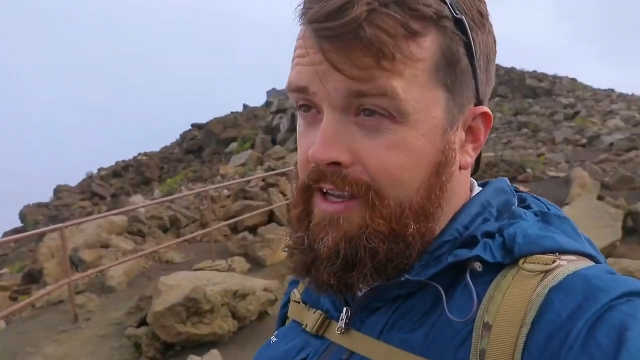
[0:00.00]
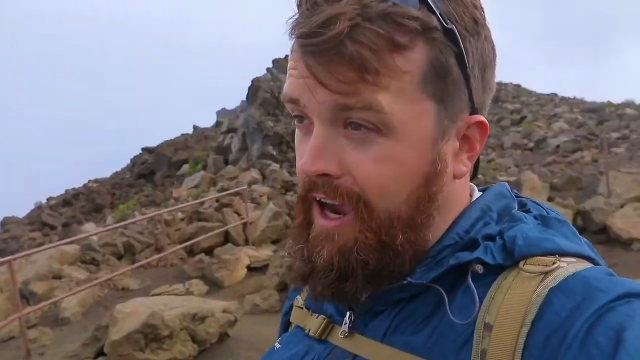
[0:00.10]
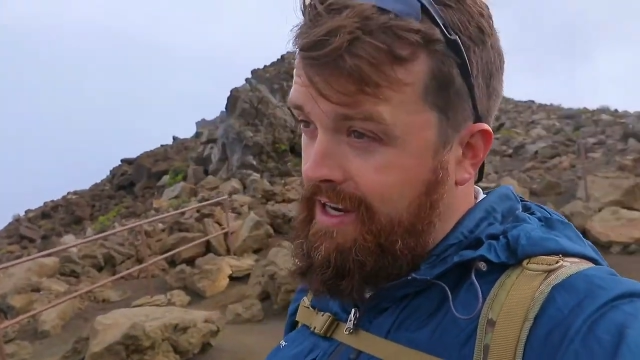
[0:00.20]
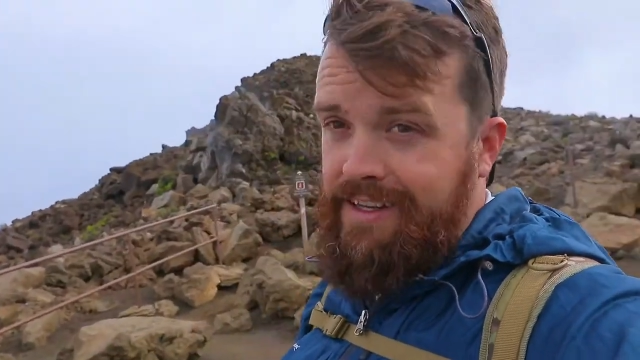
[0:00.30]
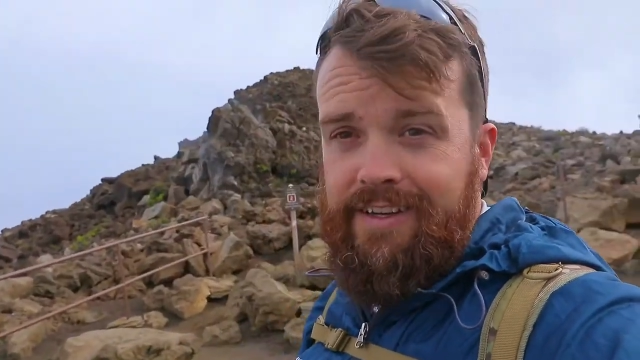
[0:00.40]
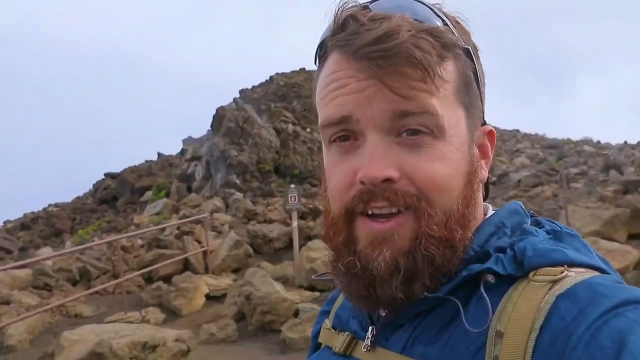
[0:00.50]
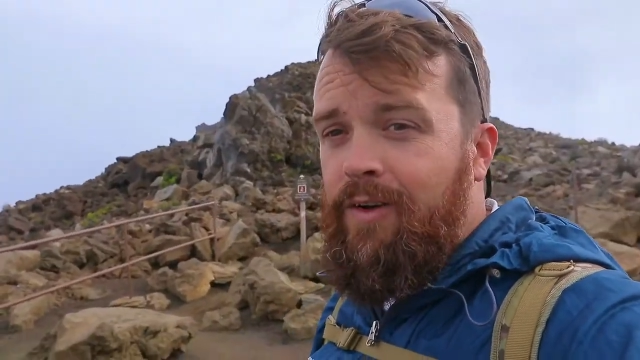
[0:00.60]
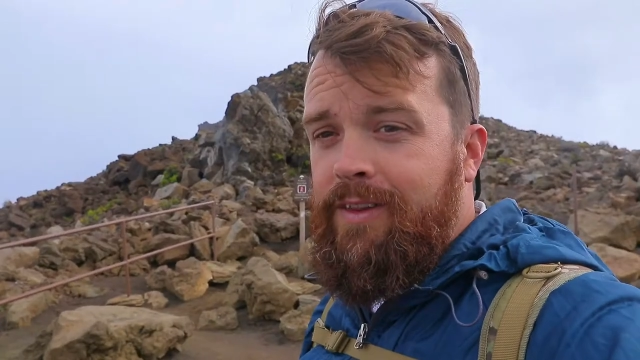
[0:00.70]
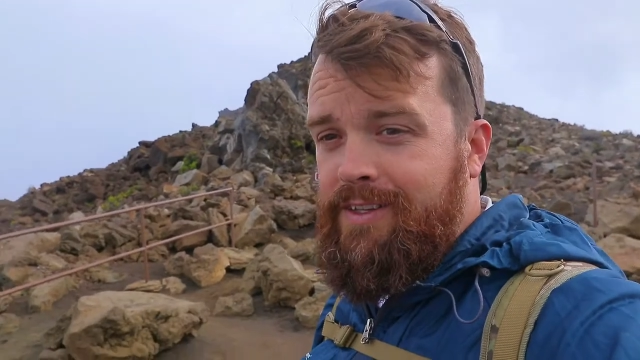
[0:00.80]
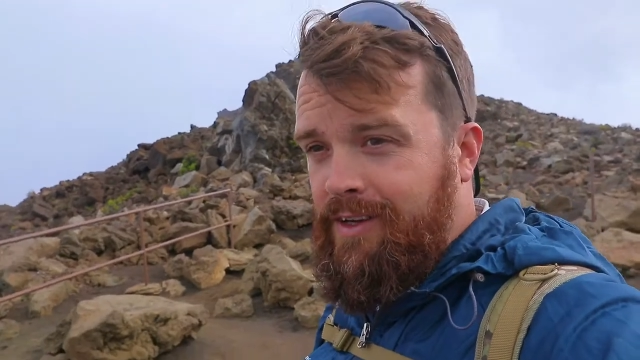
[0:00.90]
I didn't
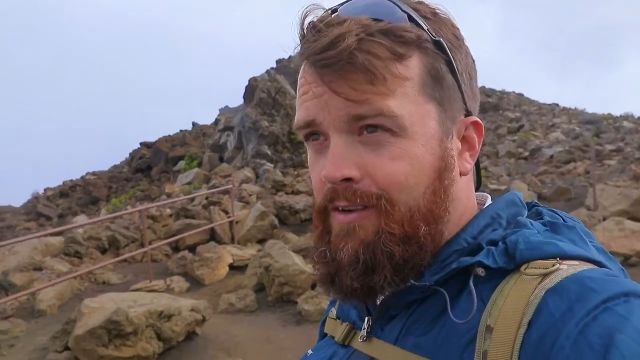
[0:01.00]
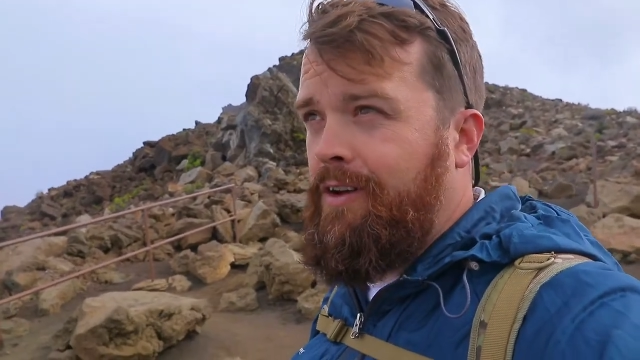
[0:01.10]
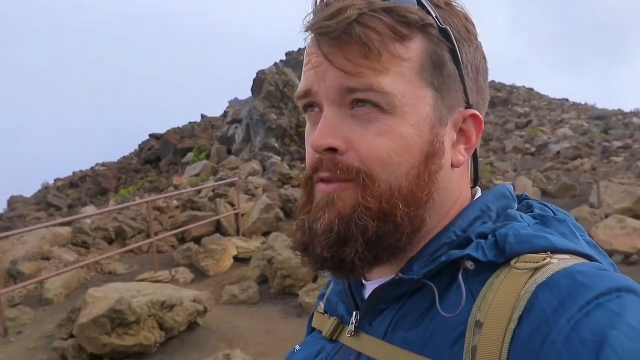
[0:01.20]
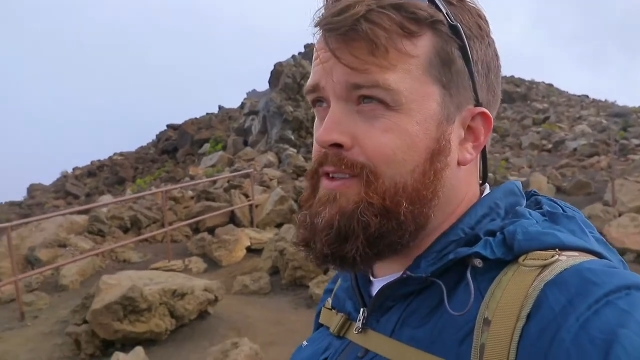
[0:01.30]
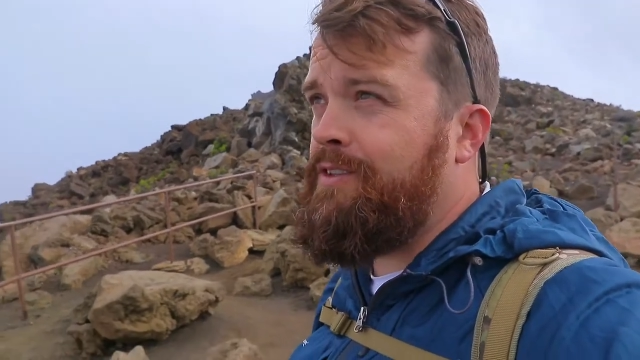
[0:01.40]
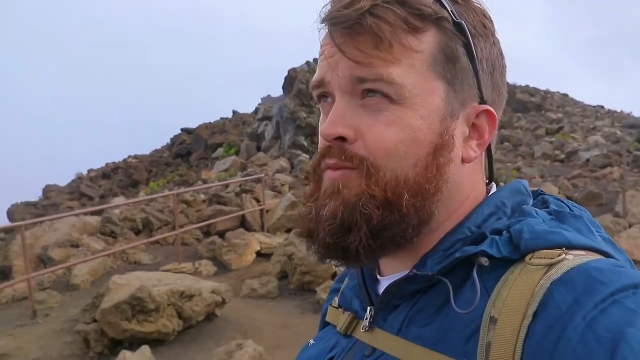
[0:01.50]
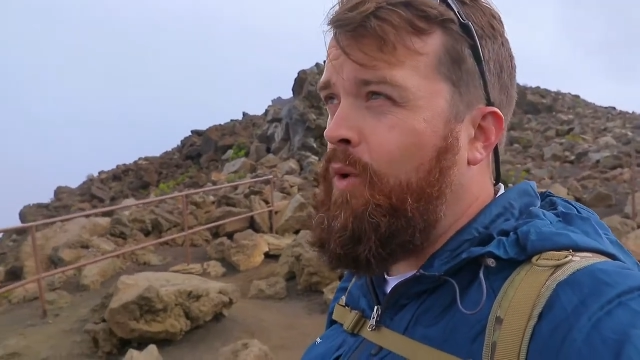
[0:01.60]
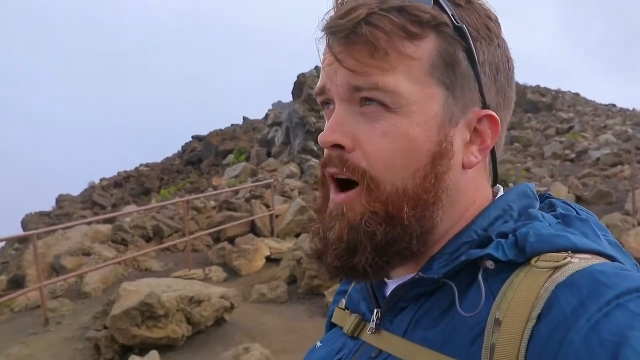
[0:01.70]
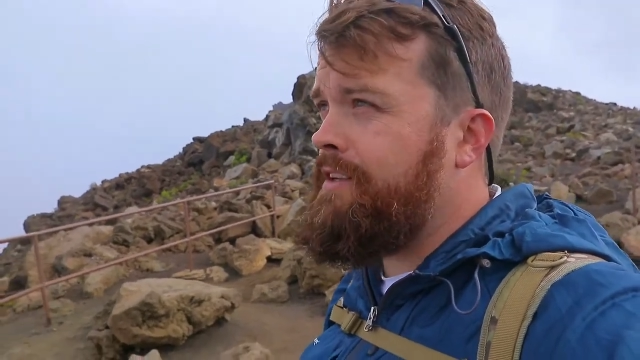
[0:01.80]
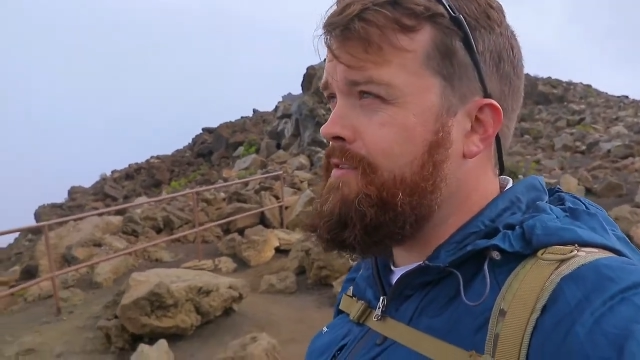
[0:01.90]
know the dodo just
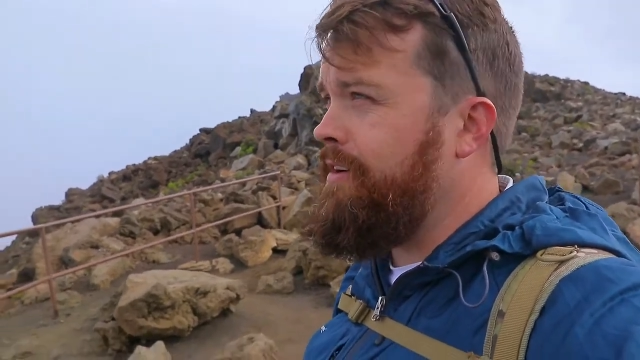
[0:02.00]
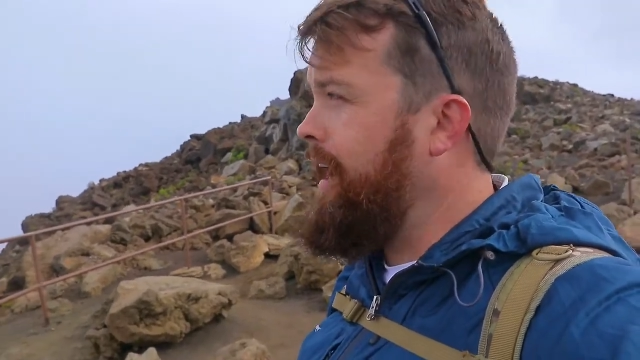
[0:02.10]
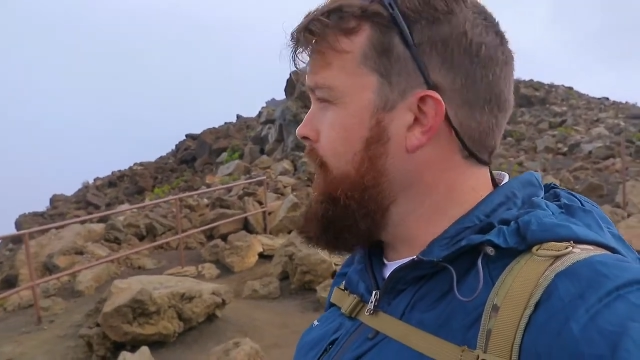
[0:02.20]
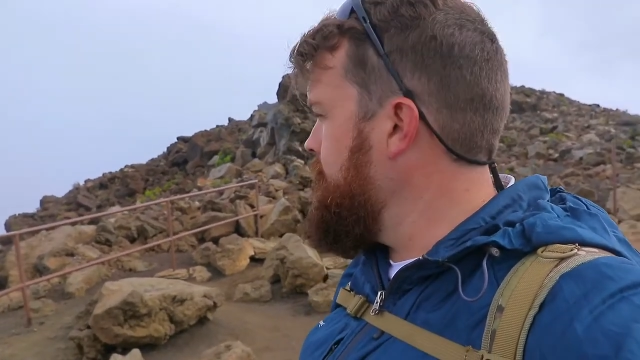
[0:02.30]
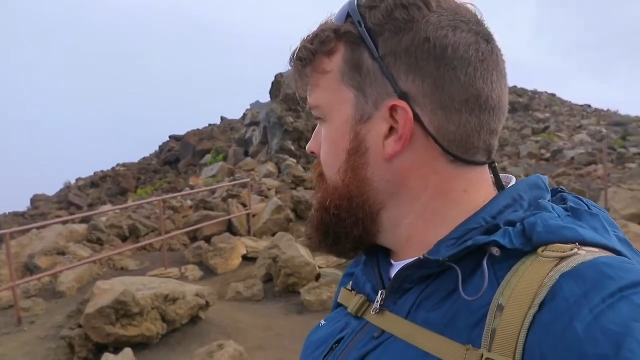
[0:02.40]
walked around.